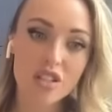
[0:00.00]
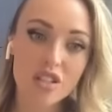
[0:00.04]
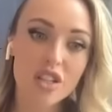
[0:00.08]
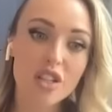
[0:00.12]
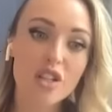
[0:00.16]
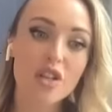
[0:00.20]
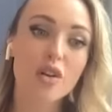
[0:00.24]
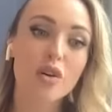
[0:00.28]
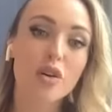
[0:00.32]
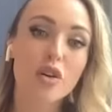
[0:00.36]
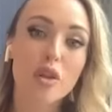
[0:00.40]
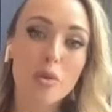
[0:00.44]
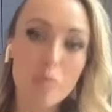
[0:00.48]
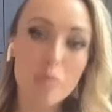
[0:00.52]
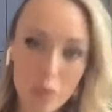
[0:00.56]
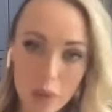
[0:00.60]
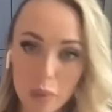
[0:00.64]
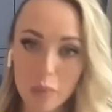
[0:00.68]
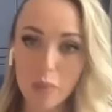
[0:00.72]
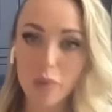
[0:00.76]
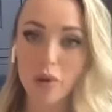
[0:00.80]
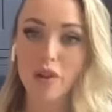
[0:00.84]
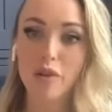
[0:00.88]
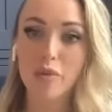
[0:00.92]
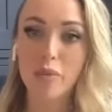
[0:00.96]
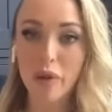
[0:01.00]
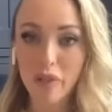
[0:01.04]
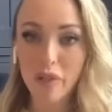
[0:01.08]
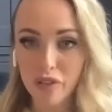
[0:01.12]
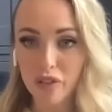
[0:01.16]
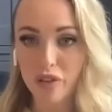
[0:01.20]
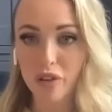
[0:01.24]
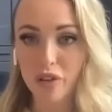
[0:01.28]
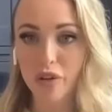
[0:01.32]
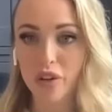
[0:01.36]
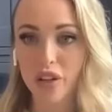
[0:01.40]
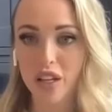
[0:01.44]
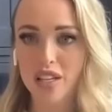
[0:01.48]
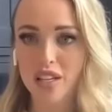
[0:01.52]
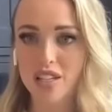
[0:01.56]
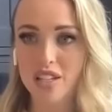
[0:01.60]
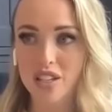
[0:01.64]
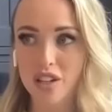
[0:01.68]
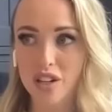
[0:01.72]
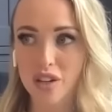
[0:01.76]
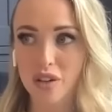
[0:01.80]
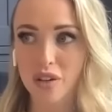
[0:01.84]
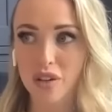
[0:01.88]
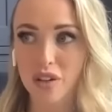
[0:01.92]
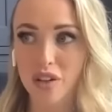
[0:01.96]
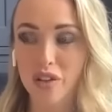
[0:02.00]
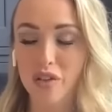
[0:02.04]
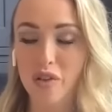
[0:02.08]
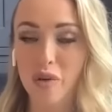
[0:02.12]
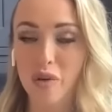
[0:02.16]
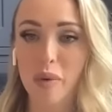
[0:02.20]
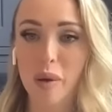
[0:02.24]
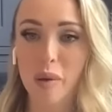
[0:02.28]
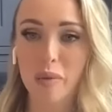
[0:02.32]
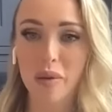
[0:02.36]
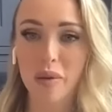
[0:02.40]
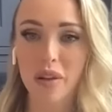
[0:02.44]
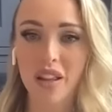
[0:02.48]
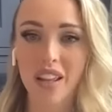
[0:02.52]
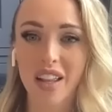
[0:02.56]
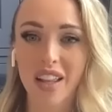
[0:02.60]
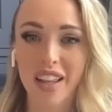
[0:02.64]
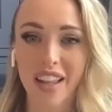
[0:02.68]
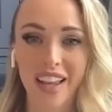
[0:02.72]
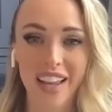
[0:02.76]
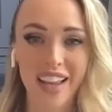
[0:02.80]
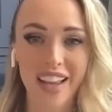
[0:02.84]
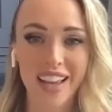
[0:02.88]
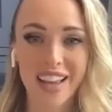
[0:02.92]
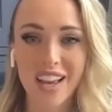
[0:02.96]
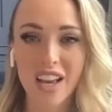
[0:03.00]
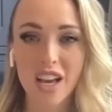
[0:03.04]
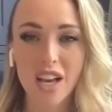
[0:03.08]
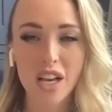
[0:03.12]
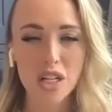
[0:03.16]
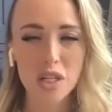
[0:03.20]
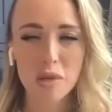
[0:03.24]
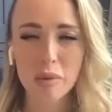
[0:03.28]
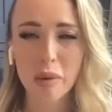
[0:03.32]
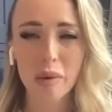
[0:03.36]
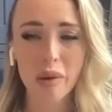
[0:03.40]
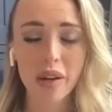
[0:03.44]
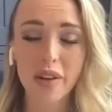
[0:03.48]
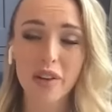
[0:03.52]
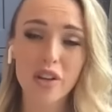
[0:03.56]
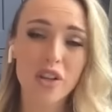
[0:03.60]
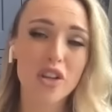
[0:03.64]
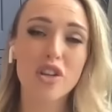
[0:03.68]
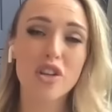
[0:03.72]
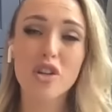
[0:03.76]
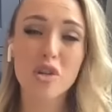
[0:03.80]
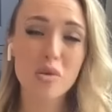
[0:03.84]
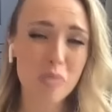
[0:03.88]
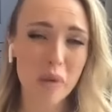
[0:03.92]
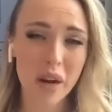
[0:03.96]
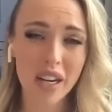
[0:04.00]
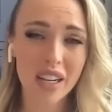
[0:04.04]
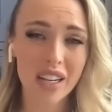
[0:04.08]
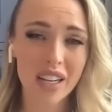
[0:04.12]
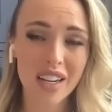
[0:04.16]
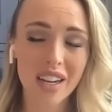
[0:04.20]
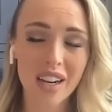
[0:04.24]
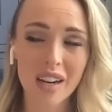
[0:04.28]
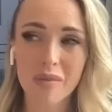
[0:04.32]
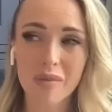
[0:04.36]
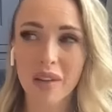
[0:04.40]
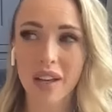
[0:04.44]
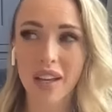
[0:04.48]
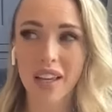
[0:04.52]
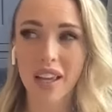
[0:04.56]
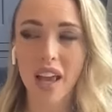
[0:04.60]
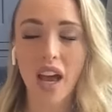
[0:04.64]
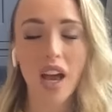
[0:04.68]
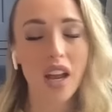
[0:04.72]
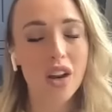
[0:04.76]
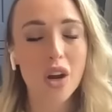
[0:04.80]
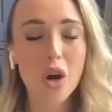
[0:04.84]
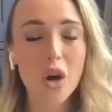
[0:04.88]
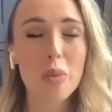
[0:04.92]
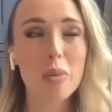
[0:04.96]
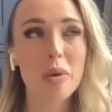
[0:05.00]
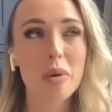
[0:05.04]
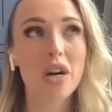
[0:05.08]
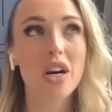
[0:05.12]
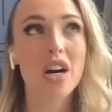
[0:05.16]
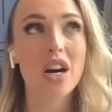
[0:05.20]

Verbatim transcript: you know, other people have been through this, you know, other people are like, so like, you're just pregnant. I'm like, yeah, no, but